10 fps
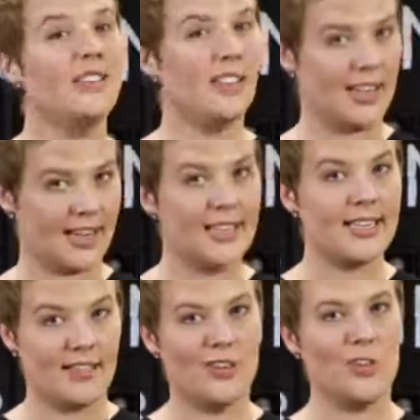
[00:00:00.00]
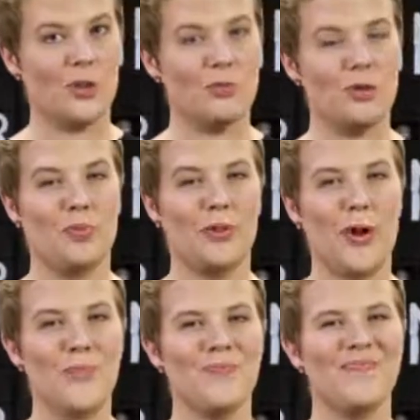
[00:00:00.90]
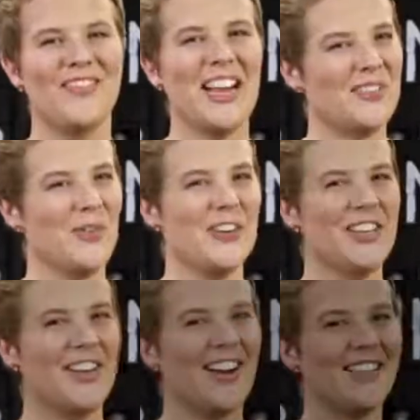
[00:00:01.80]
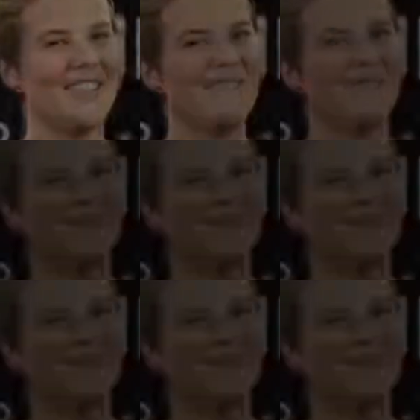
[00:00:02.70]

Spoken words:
The link is in the description below. Thanks for watching, guys.